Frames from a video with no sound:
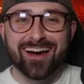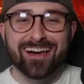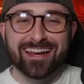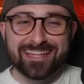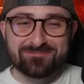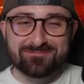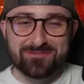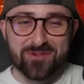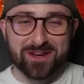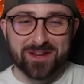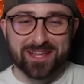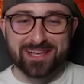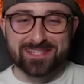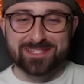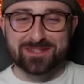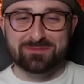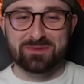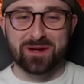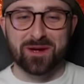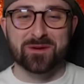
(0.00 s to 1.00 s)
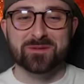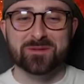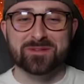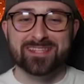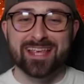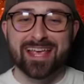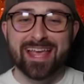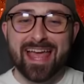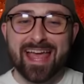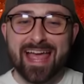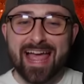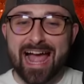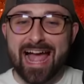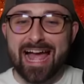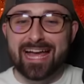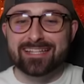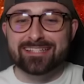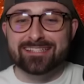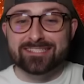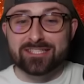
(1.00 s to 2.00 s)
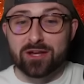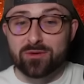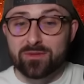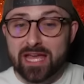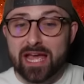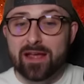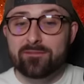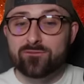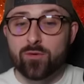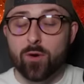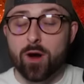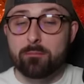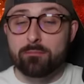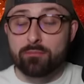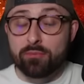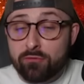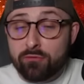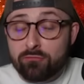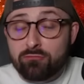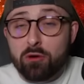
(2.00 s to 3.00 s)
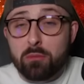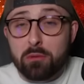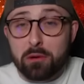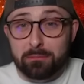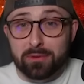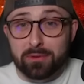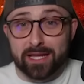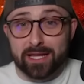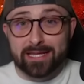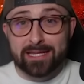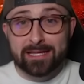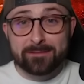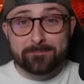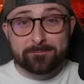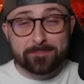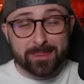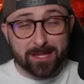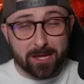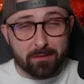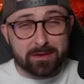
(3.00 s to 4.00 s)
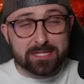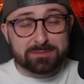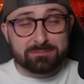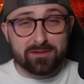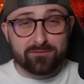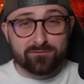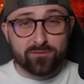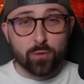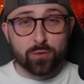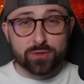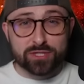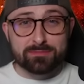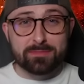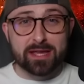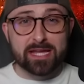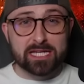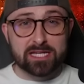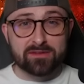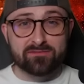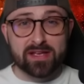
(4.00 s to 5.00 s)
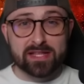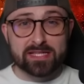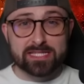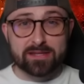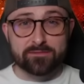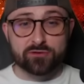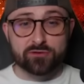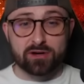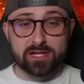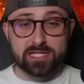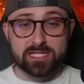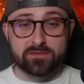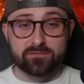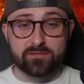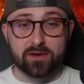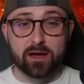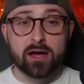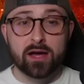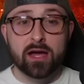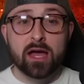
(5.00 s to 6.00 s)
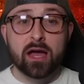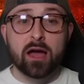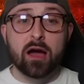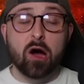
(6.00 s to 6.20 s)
early morning, I suppose. And so therefore, I'm probably going to be forced to make a defensive transfer,